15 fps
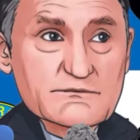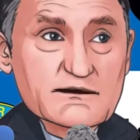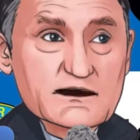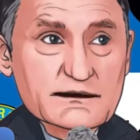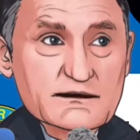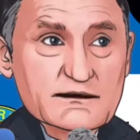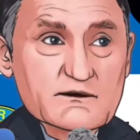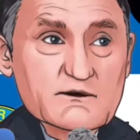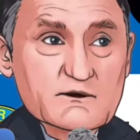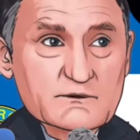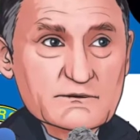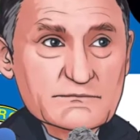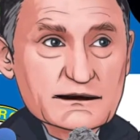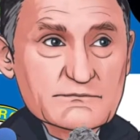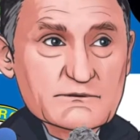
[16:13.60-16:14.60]
thought they
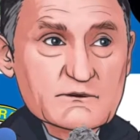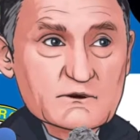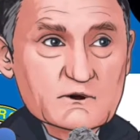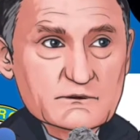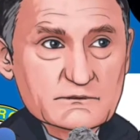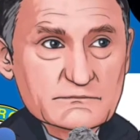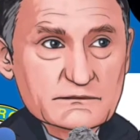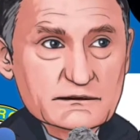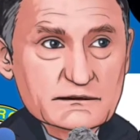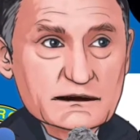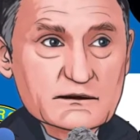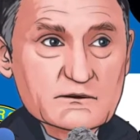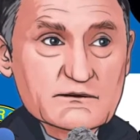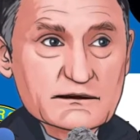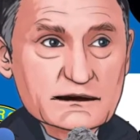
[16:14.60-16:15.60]
improved after the
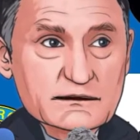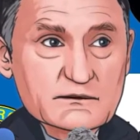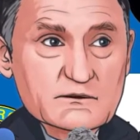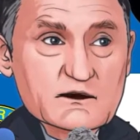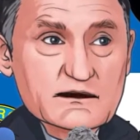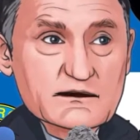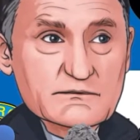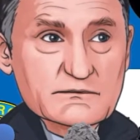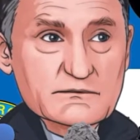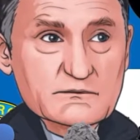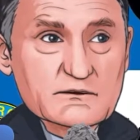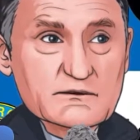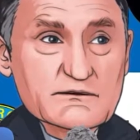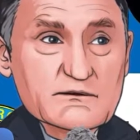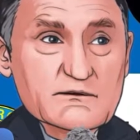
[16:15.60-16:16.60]
after half time,
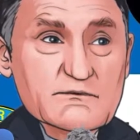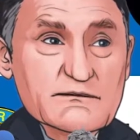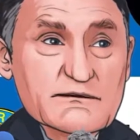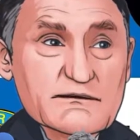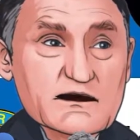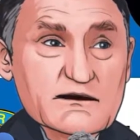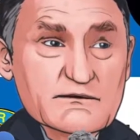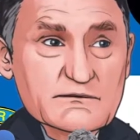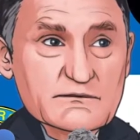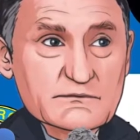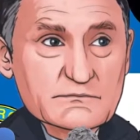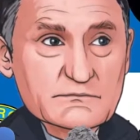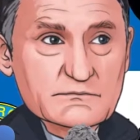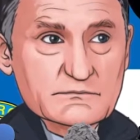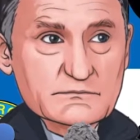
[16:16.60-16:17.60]
but ultimately not
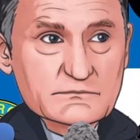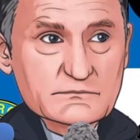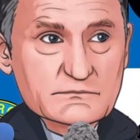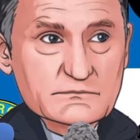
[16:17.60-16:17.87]
enough, and